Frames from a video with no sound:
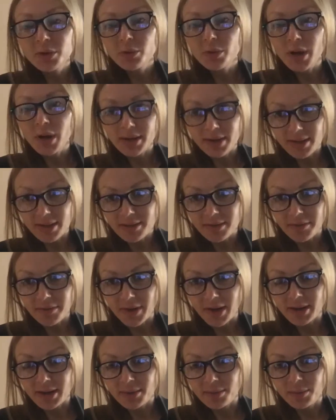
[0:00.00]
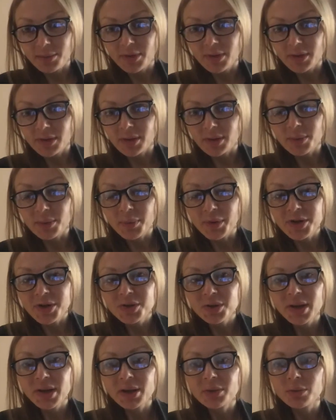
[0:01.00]
to identify them, that the
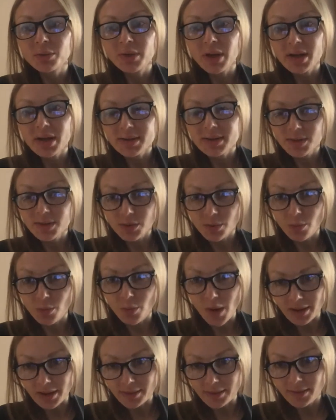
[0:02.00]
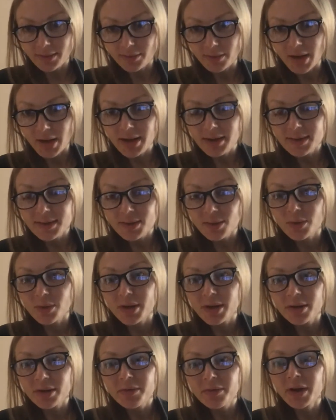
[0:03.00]
patient then would ask, so what, right? So
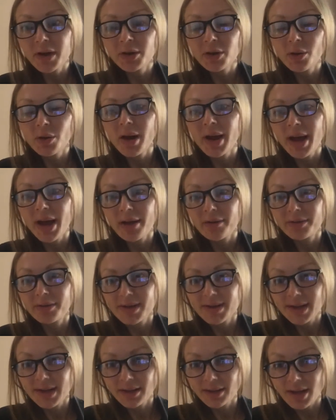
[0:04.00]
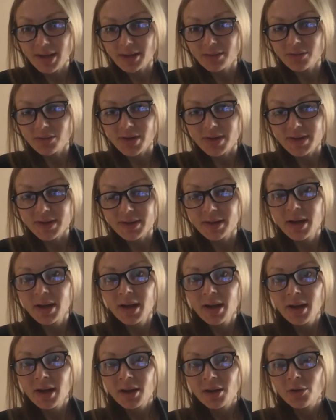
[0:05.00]
if I know I have this and that risk,
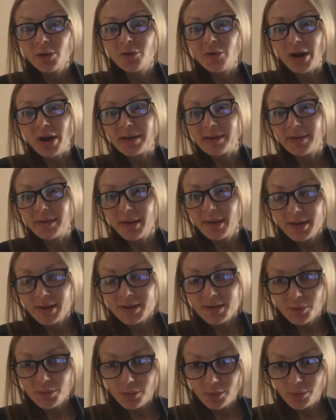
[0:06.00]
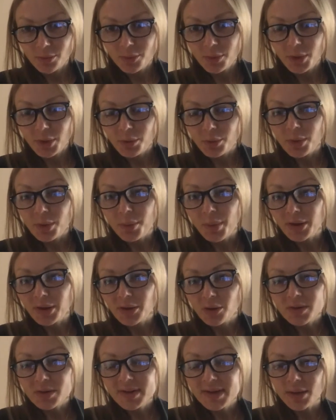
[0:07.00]
great. So we, we might
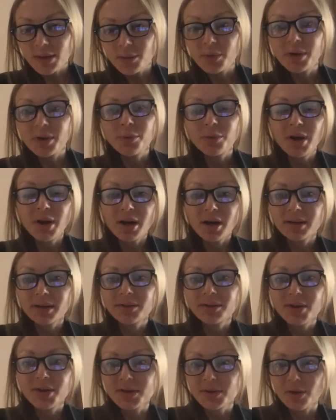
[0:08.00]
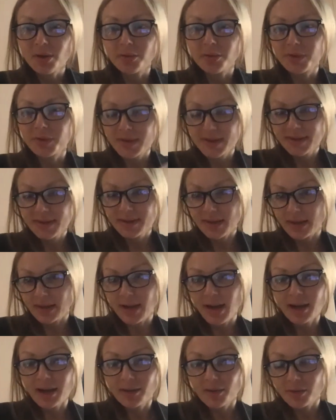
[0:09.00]
all say we, we are at risk of this and
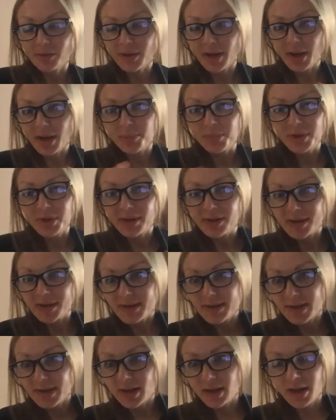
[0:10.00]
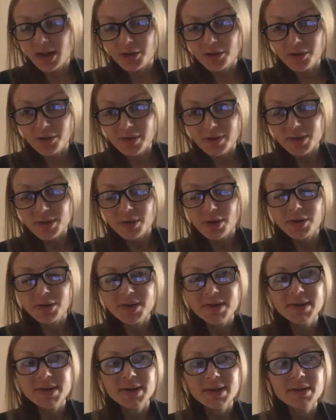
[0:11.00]
that, of diabetes, uh, cardiovascular
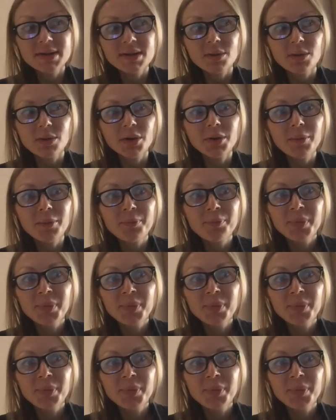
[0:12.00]
disease, and so on.